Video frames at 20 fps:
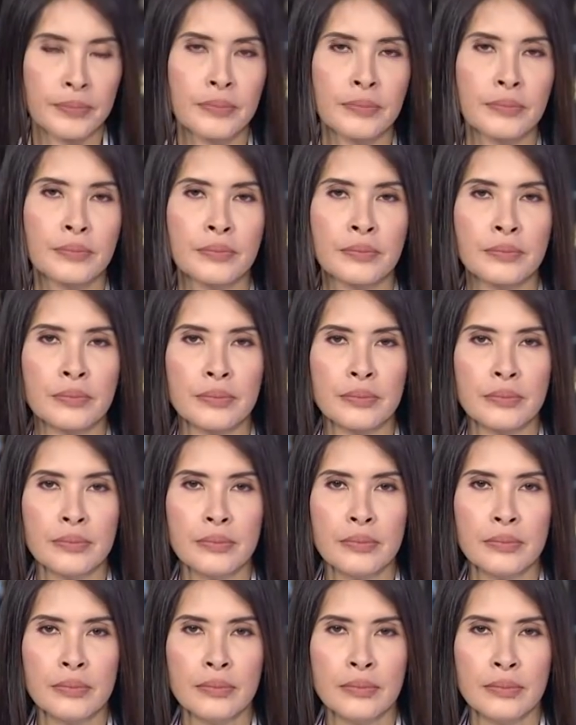
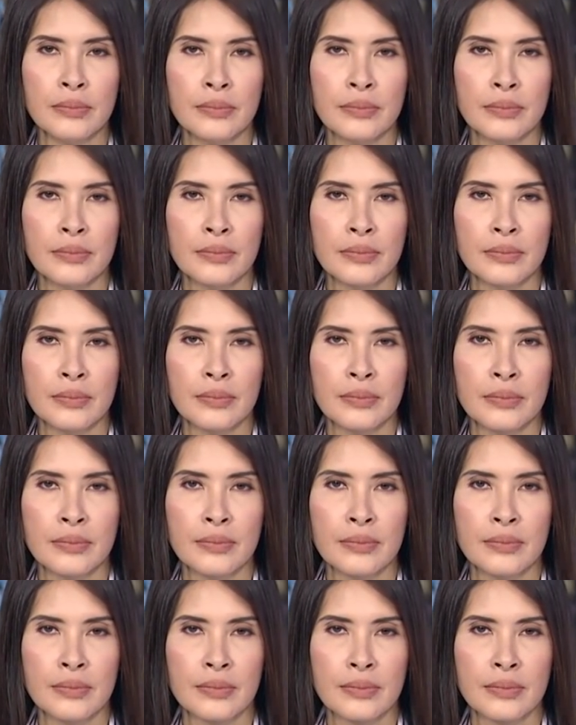
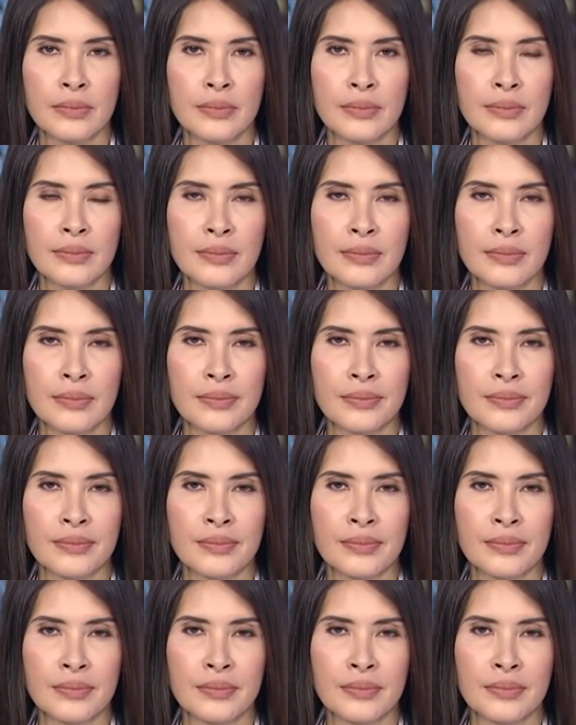
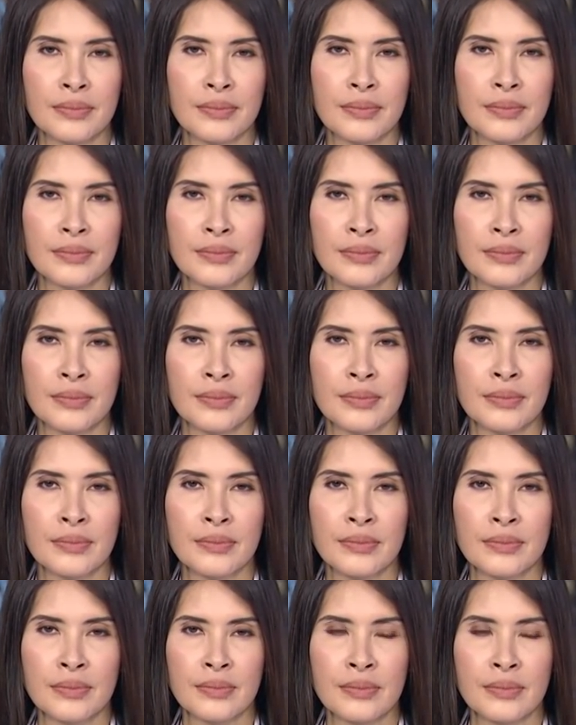
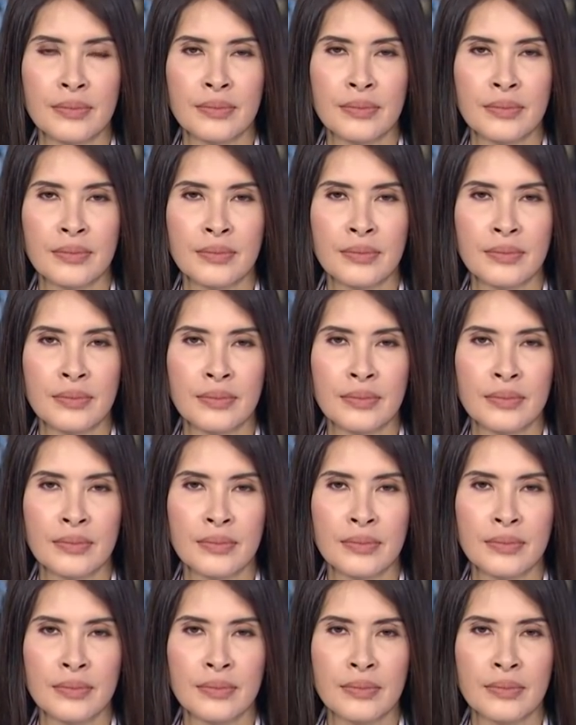
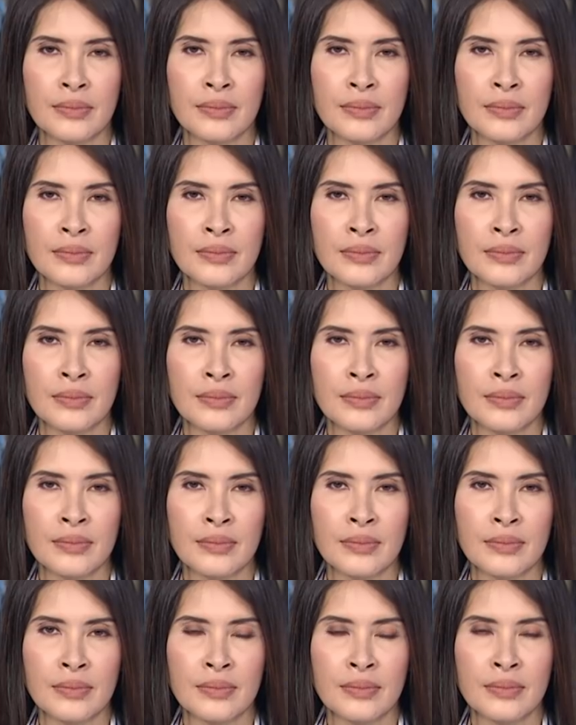
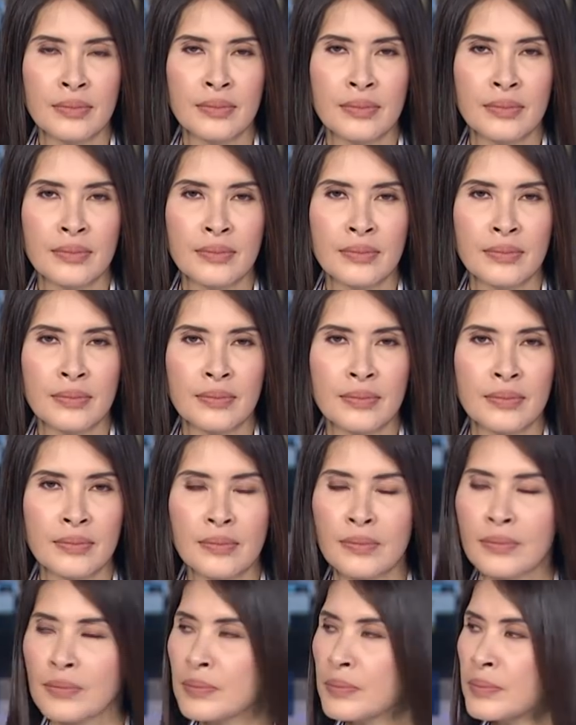
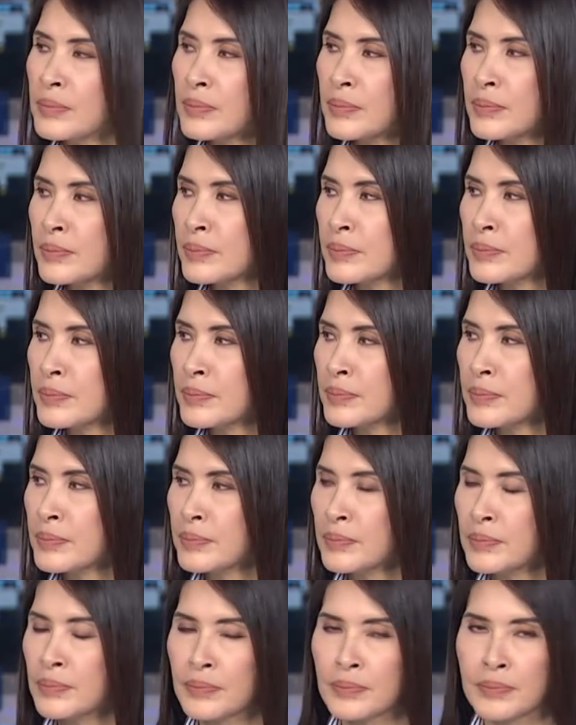The person shown says nothing.